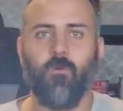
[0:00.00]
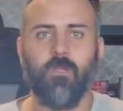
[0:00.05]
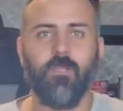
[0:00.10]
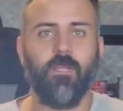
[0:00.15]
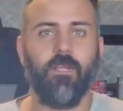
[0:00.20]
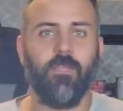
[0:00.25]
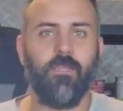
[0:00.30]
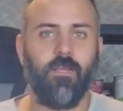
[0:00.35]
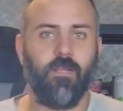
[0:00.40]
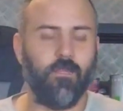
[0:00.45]

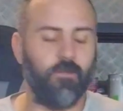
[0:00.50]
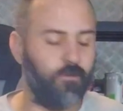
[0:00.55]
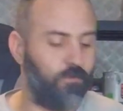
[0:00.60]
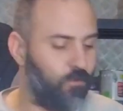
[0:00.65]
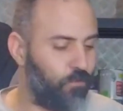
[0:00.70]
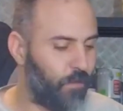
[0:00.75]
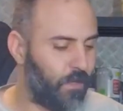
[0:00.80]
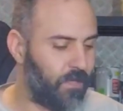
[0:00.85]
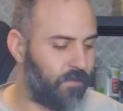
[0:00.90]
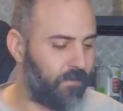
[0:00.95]
did I tell you?
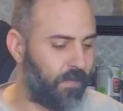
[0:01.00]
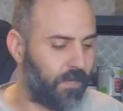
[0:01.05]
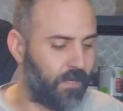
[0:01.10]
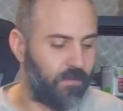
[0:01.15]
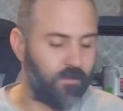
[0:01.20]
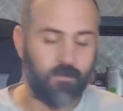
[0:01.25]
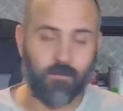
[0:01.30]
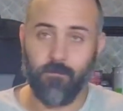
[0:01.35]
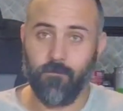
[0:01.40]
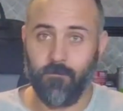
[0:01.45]
20
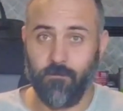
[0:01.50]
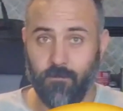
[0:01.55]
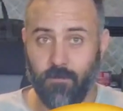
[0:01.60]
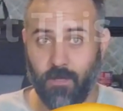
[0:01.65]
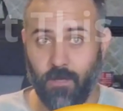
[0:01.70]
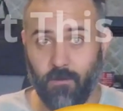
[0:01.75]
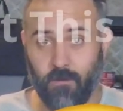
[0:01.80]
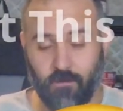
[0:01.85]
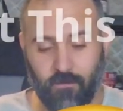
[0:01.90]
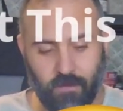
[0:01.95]
seconds.
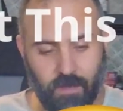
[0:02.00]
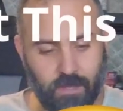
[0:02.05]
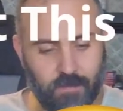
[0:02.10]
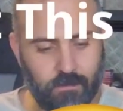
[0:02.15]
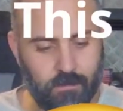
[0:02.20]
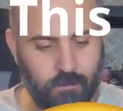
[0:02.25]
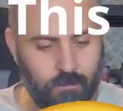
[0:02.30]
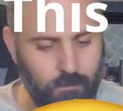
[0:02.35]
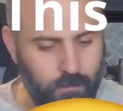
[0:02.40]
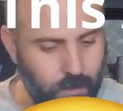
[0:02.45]
That was fast.
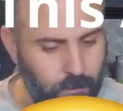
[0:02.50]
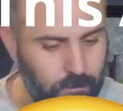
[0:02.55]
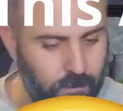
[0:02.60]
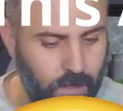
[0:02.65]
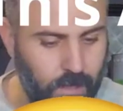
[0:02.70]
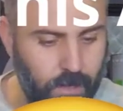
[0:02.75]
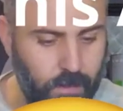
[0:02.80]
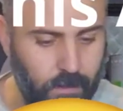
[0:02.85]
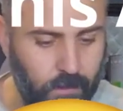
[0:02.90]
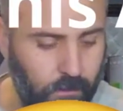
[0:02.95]
I'm
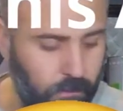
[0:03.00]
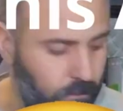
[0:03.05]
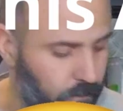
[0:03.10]
tired